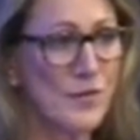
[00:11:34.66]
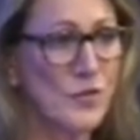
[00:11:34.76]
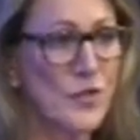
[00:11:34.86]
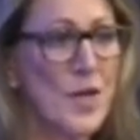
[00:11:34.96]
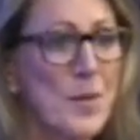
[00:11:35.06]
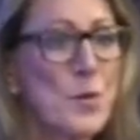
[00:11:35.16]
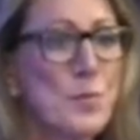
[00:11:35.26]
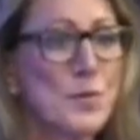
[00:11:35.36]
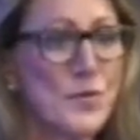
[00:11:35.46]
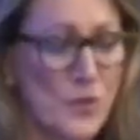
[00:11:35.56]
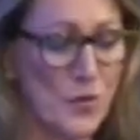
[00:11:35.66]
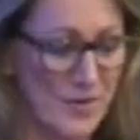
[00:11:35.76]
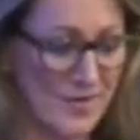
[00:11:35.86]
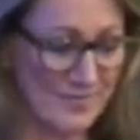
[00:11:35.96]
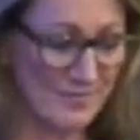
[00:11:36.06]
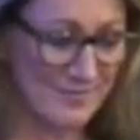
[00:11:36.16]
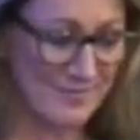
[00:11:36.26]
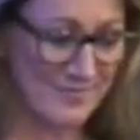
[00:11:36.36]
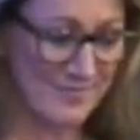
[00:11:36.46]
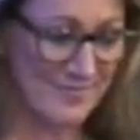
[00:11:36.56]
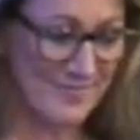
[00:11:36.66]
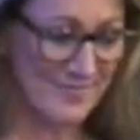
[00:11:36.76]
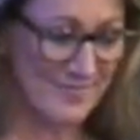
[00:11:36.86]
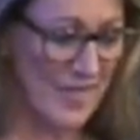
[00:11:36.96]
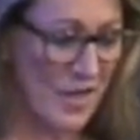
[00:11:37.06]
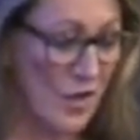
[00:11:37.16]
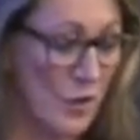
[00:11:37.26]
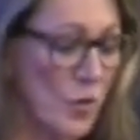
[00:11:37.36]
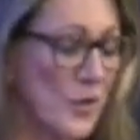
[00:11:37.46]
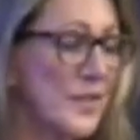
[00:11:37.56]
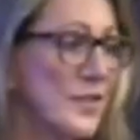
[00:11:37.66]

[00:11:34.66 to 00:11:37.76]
shape her persona. According